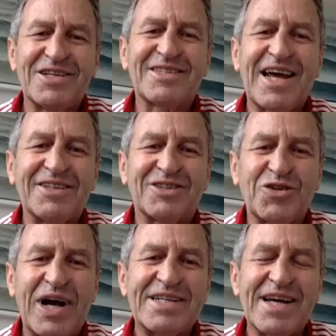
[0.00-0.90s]
just staying
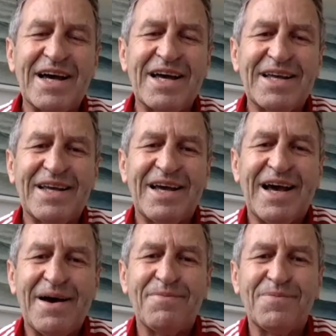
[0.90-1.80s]
straighter,
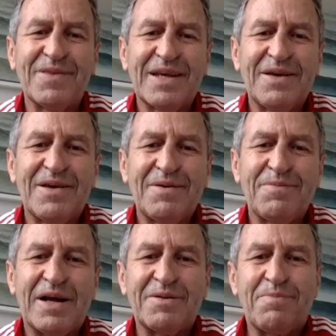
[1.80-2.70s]

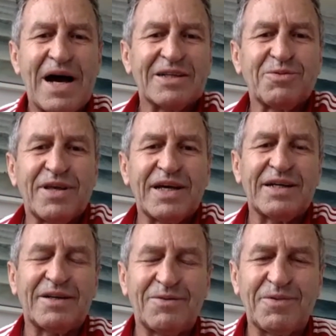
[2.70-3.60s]
to pass
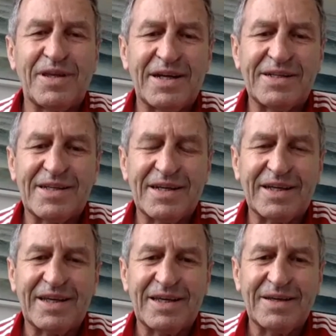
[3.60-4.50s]
without a
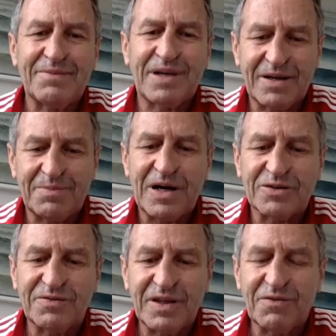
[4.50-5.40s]
tick, to
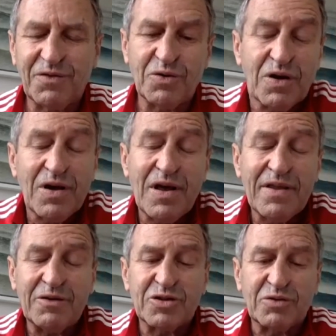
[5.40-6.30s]
pass with either foot.
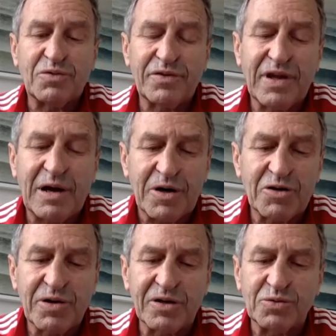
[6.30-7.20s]
They were
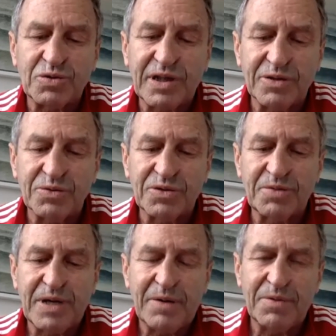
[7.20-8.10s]
critical skills to
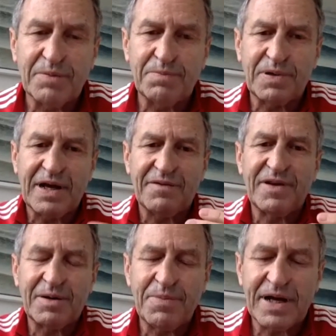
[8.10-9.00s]
be able to play a
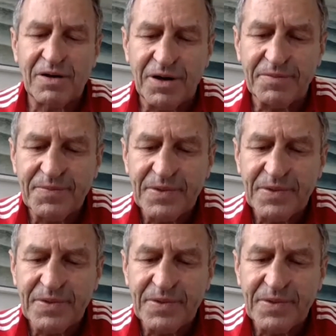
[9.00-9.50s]
flatter backline.